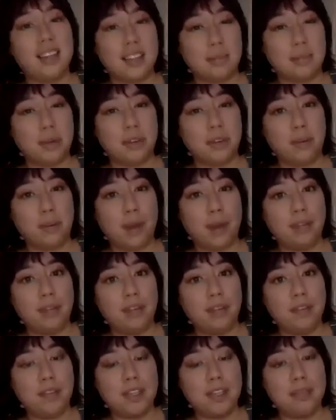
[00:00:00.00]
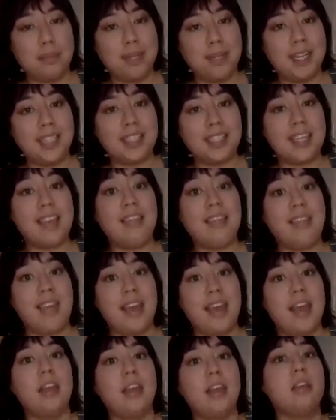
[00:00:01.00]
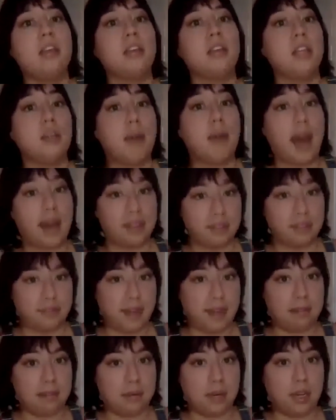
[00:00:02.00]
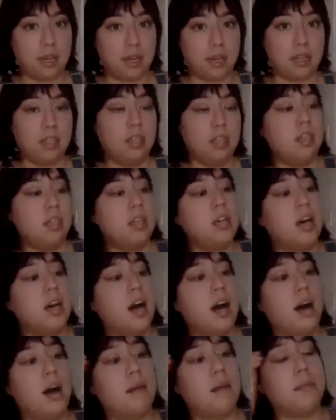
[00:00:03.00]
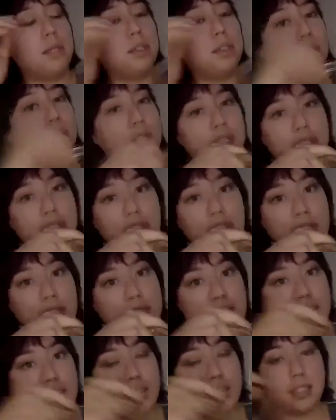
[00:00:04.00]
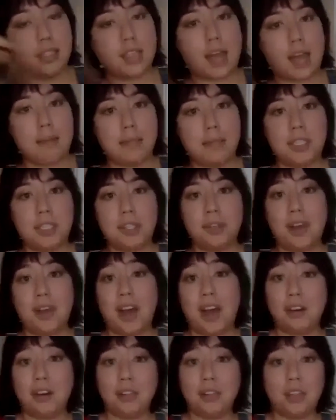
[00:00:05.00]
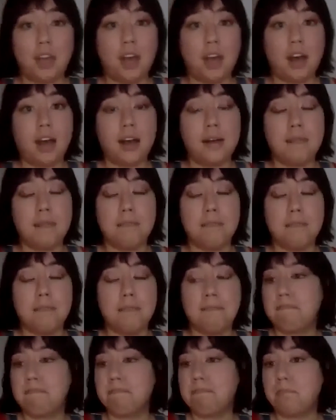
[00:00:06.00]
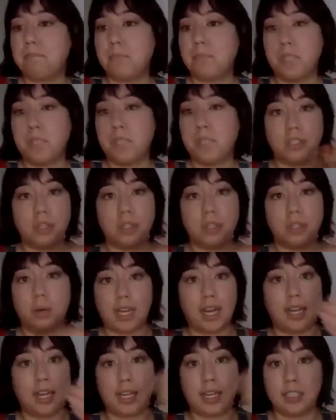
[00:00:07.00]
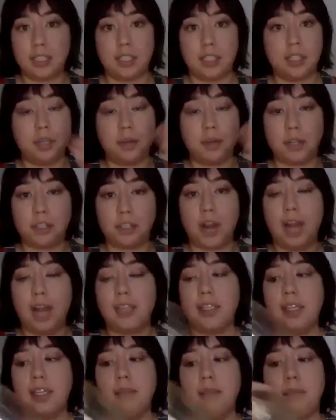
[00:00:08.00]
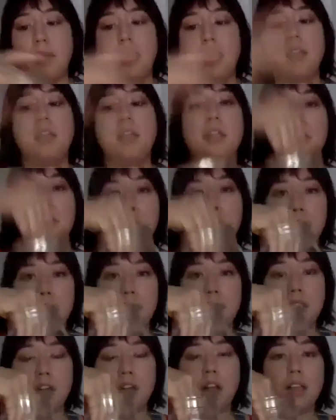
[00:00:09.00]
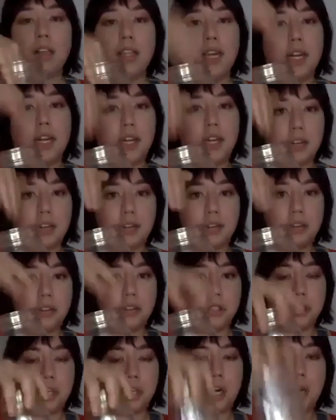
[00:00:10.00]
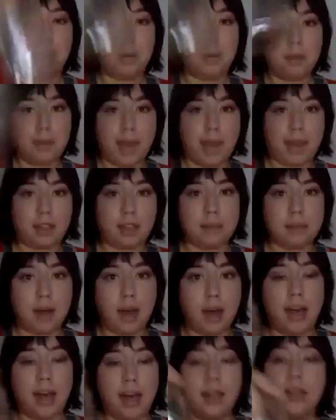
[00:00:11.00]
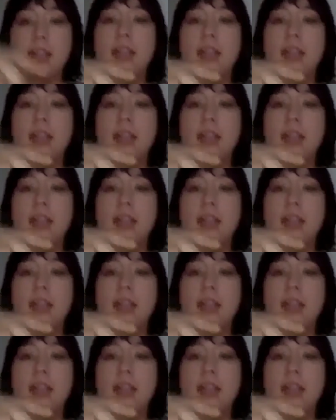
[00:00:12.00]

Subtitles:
it simmer for about 15 minutes. And then you add the fabric. You don't necessarily need to take the dye material out just so it can kind of continue extracting, but just mix it all in there, get a little stir, put it back in the pot,